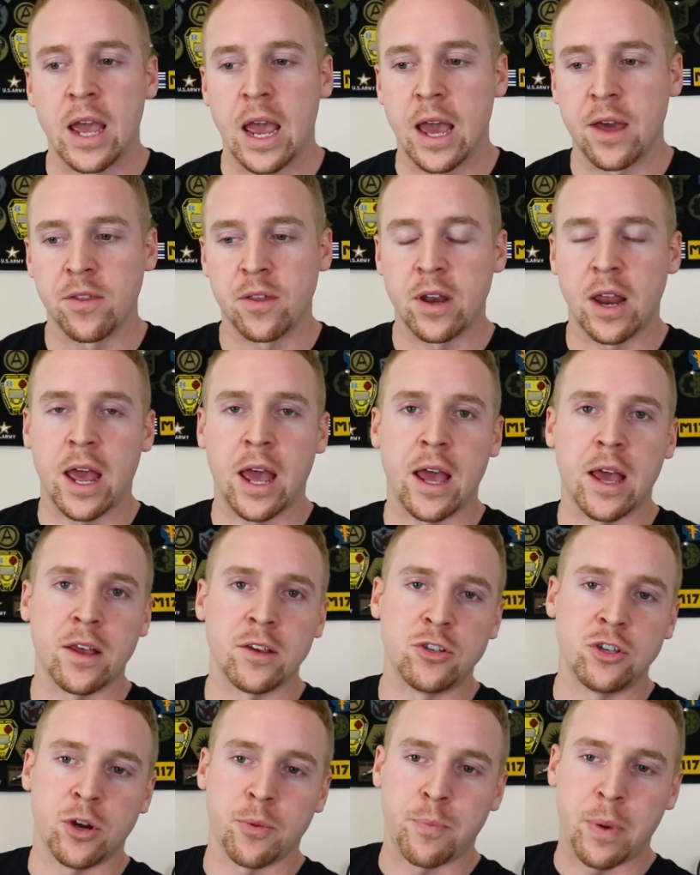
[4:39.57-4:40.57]
And then
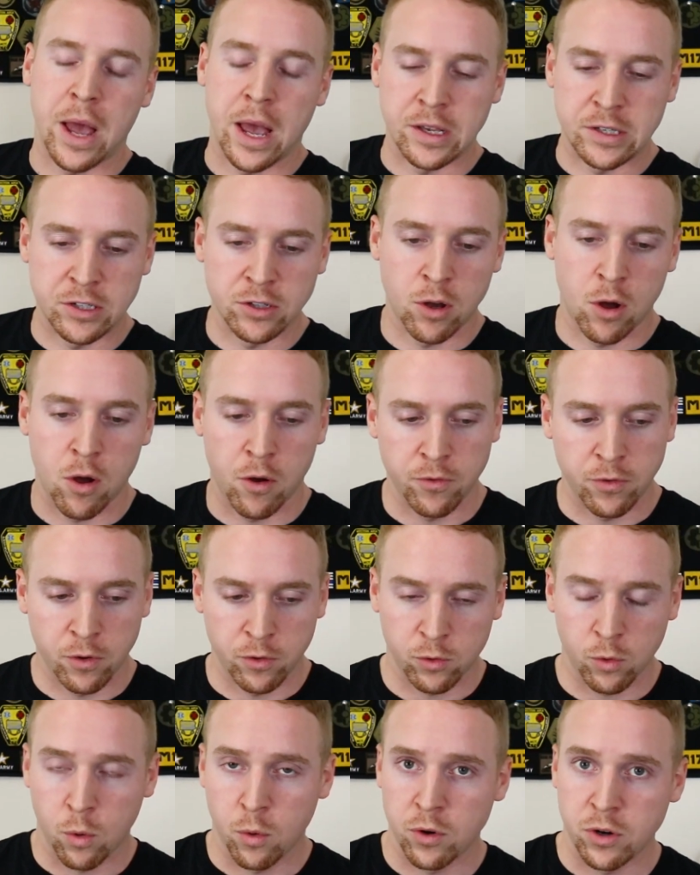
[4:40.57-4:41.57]
as you're passing all
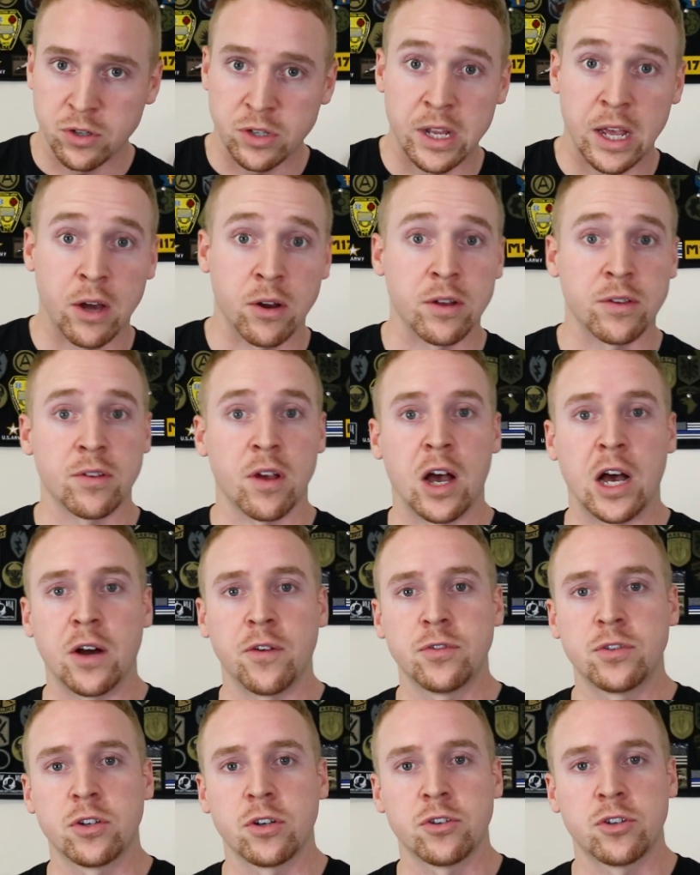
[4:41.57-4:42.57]
those orders down as
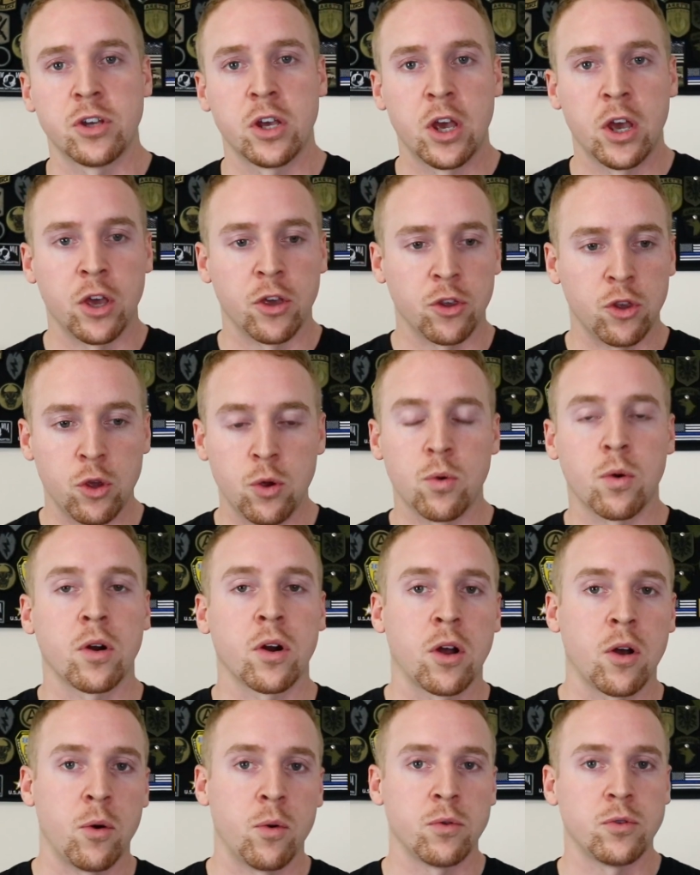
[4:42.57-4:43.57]
officers, you
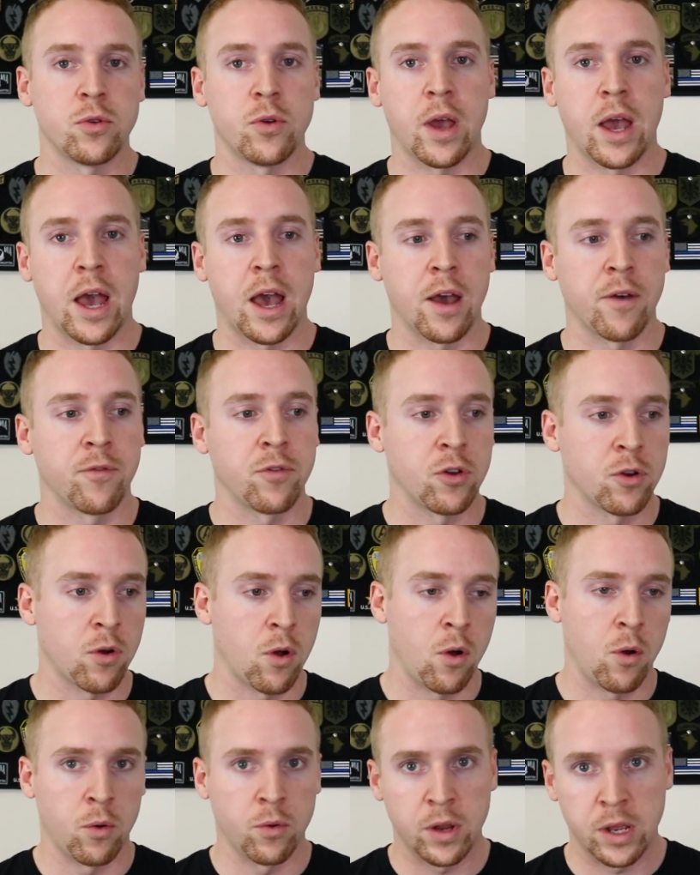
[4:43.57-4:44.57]
are going to have your
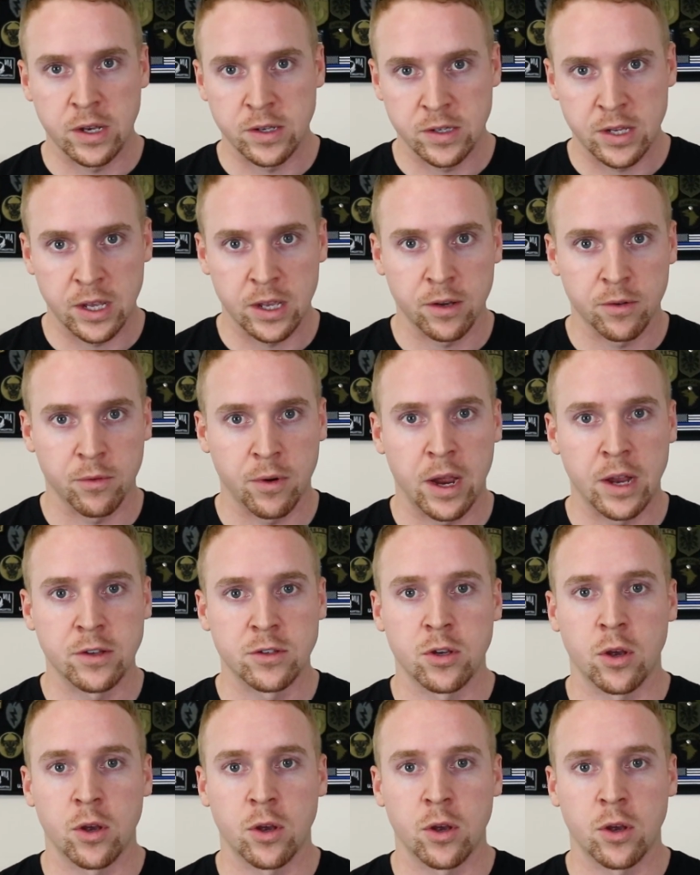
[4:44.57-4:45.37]
own intent, right?